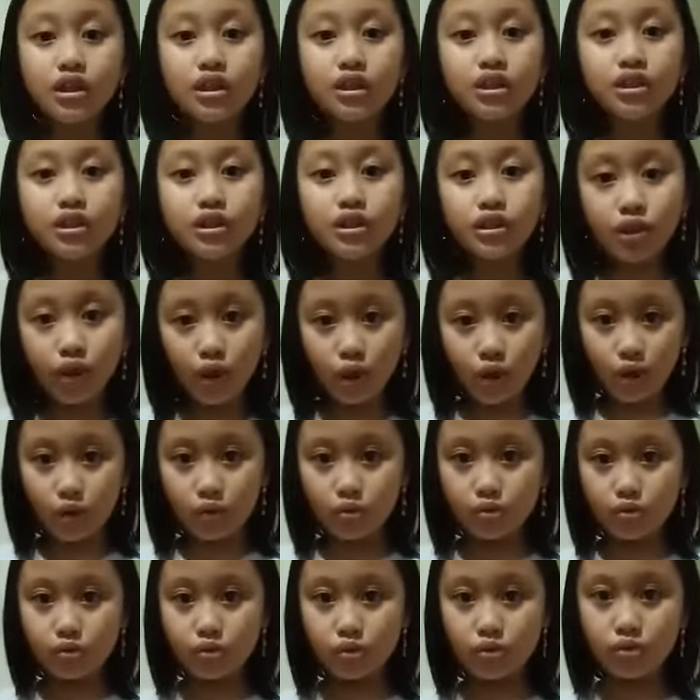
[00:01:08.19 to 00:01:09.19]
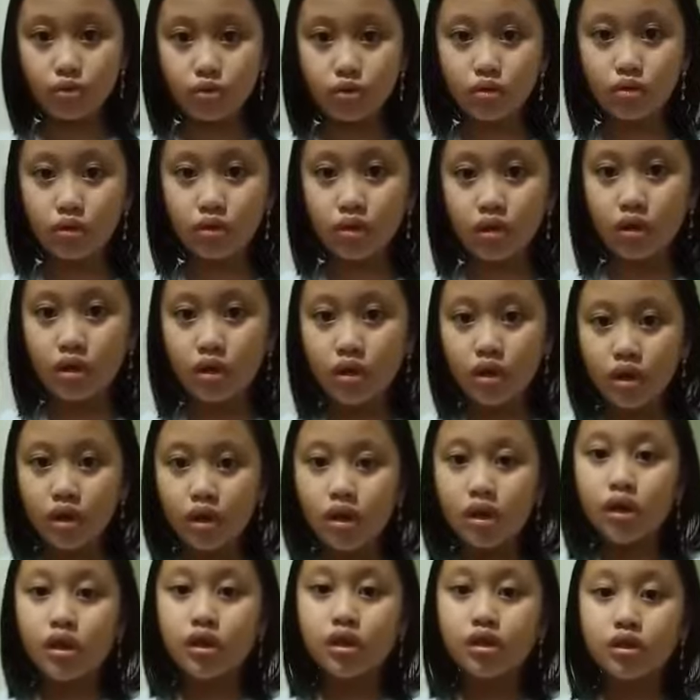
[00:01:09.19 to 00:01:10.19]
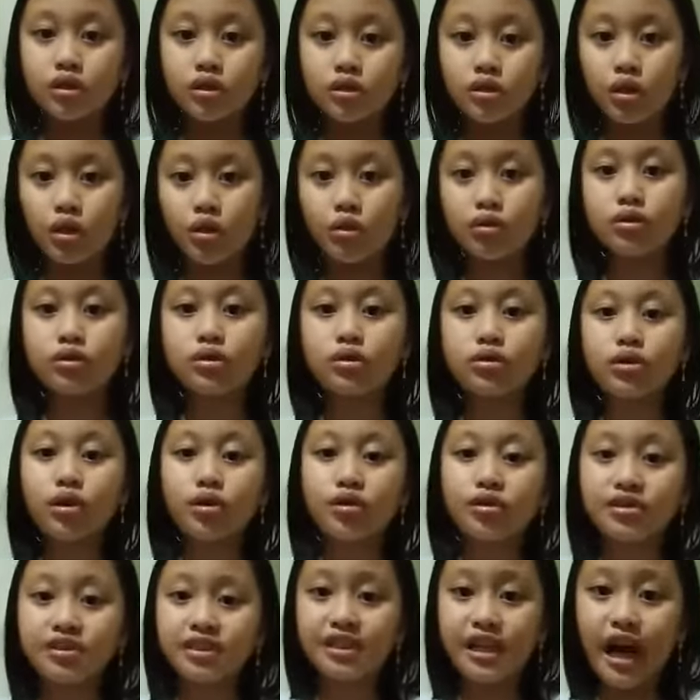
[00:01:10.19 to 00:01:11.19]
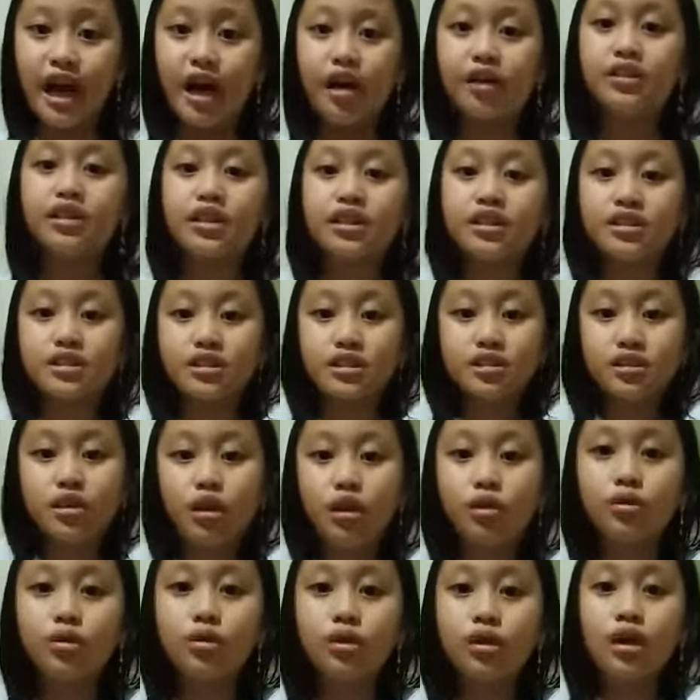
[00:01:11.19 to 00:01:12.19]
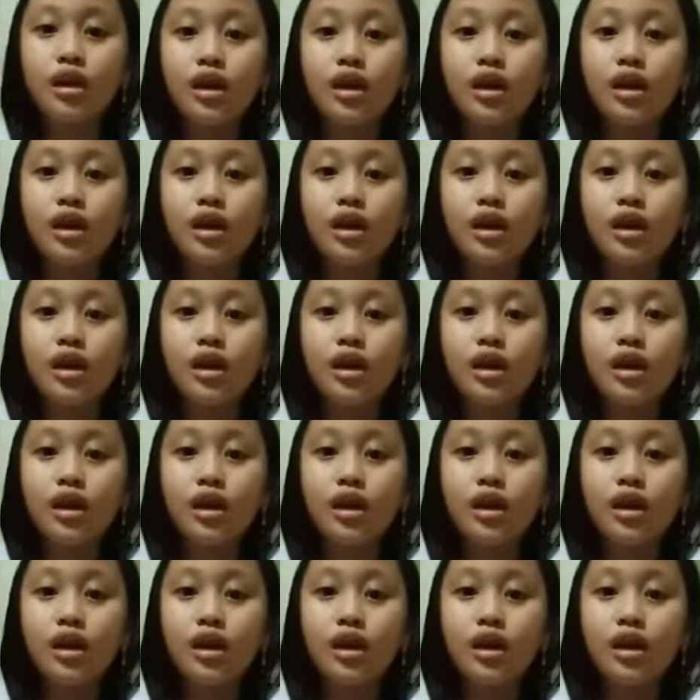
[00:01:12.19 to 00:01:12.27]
So, don't go down and don't